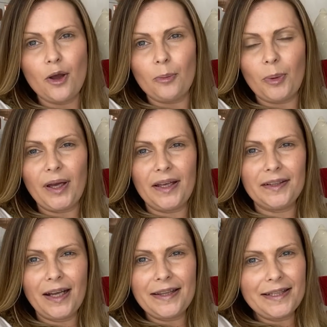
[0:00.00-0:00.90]
But
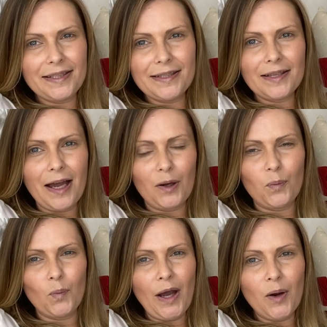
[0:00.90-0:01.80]
like this is like
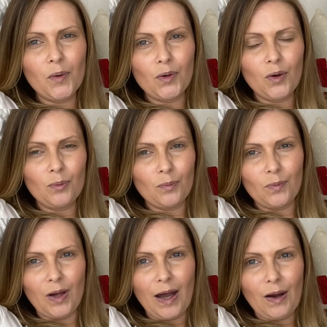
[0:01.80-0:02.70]
well long,
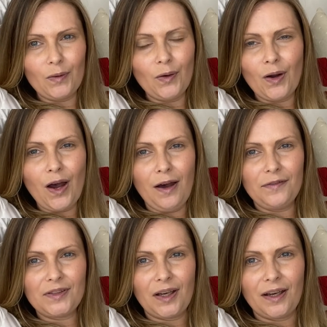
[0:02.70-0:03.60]
like long
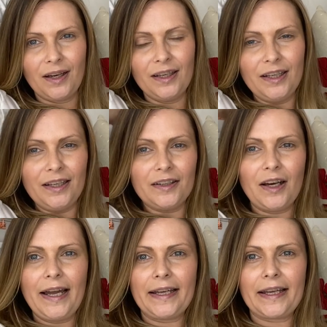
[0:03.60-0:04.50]
after,
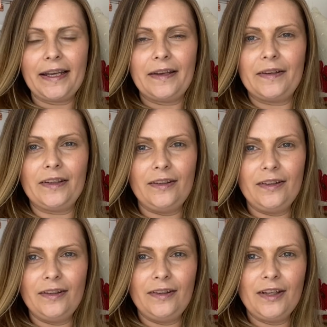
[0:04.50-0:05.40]
like,
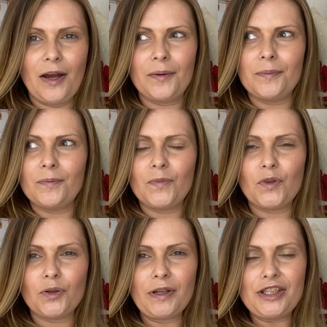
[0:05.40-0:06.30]
you know,
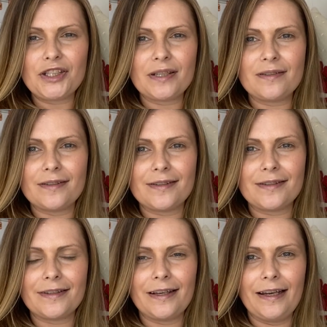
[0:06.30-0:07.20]

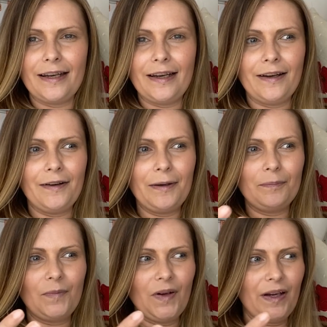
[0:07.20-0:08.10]
Christians are,
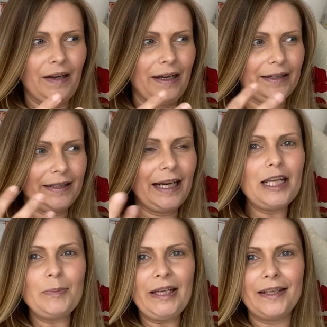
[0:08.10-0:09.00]
are
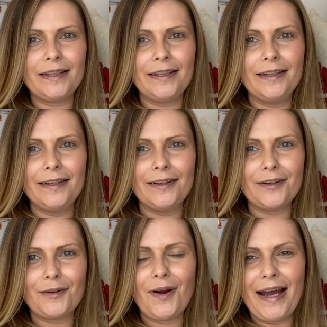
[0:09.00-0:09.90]
claiming
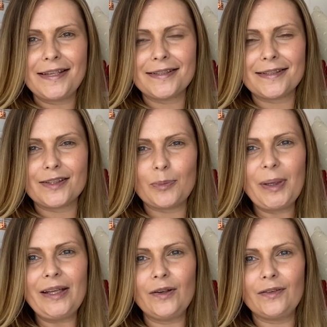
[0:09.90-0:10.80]
Christ to
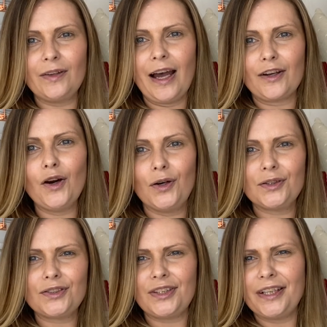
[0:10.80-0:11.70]
be like
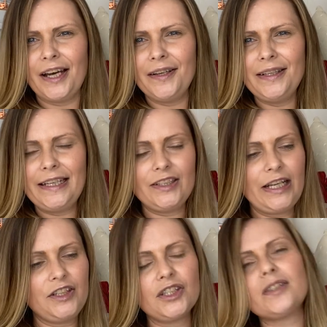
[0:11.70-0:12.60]
God, you know? It,
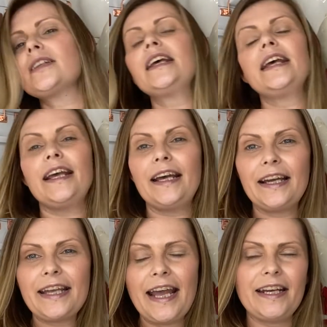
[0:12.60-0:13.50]
it just,
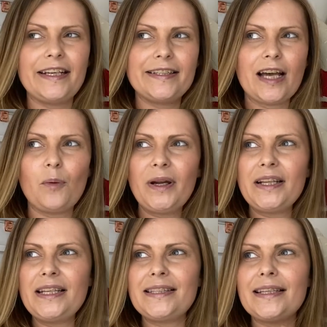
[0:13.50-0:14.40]
again, it's like one of
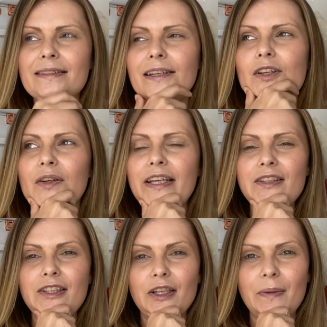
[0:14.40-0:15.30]
these things that you look
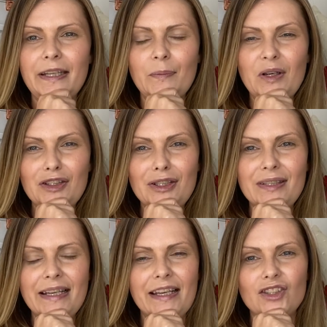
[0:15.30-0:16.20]
into and then once you
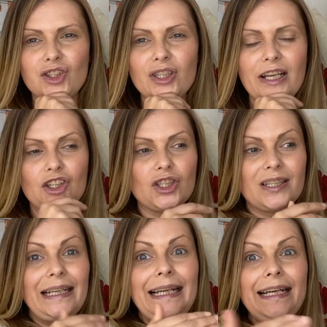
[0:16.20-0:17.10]
see it, just, it just
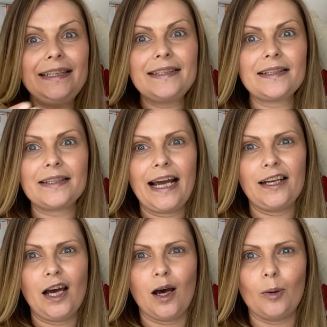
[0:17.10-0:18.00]
clearly doesn't add
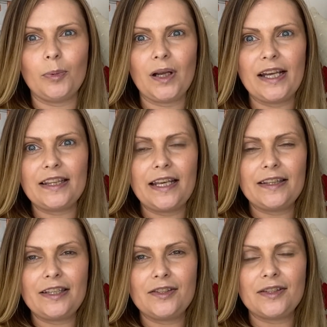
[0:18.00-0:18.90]
up. Like th
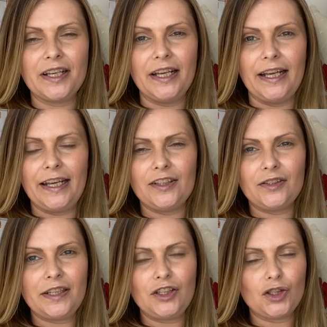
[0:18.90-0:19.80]
these it,
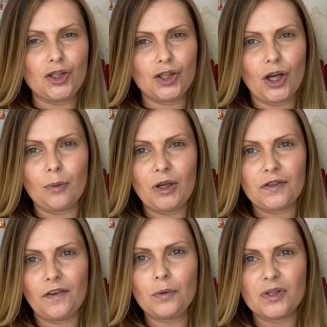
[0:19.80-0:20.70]
it's just so much
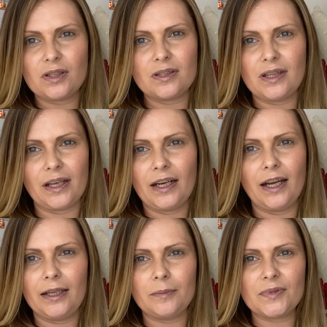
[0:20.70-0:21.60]
falseness in the
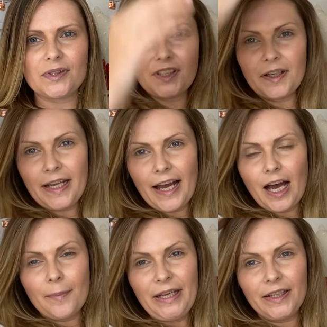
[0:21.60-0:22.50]
claims. So yeah,
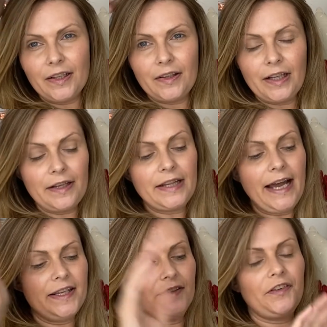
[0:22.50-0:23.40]
I mean that
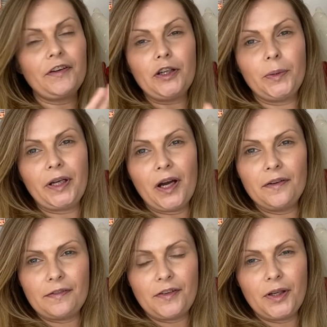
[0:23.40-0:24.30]
that is a very quick
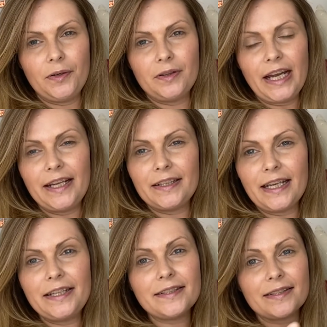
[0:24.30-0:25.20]
overview. They
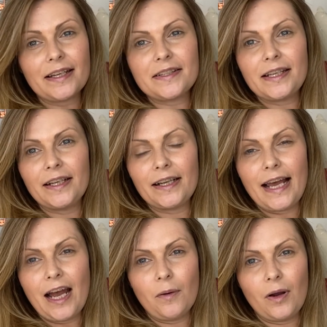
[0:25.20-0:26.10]
they discuss it in an
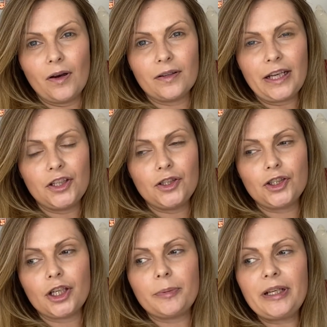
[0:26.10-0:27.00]
hour on that
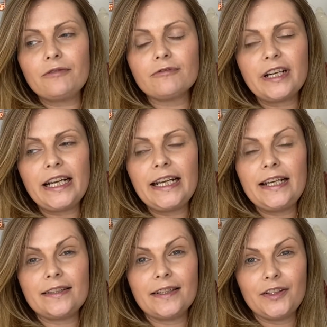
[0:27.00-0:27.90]
YouTube, and it really
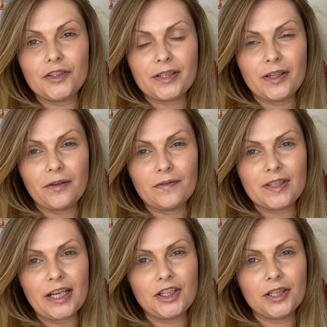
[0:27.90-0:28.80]
is an interesting
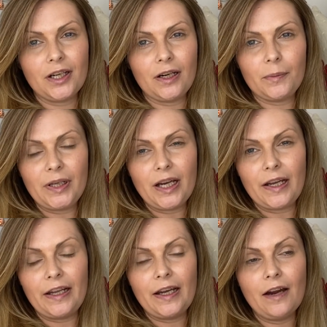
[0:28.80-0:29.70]
conversation. And I would
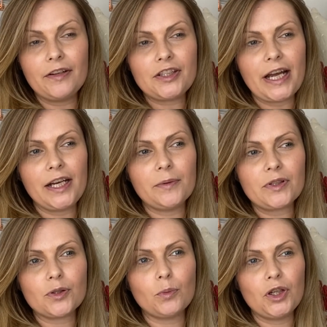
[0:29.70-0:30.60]
encourage anyone
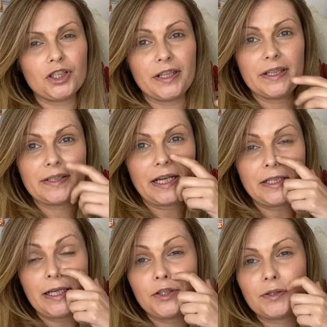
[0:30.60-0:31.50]
to watch it that's
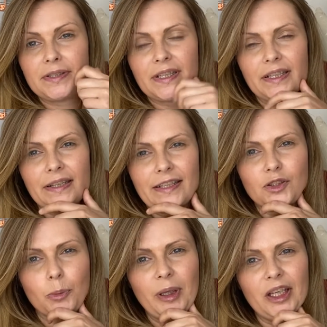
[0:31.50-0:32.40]
actually interested in that
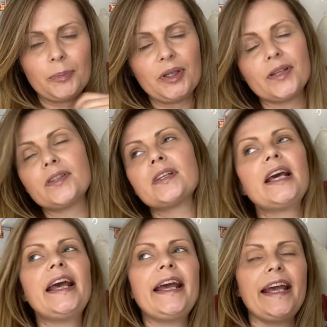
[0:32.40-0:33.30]
topic because
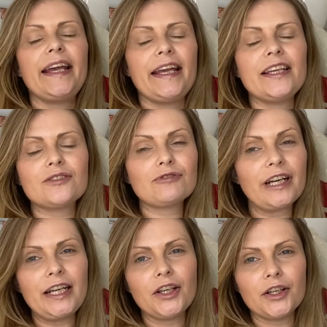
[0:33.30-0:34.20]
it, it's
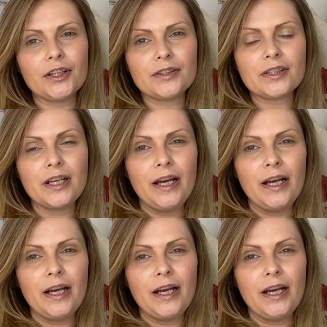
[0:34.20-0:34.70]
really good.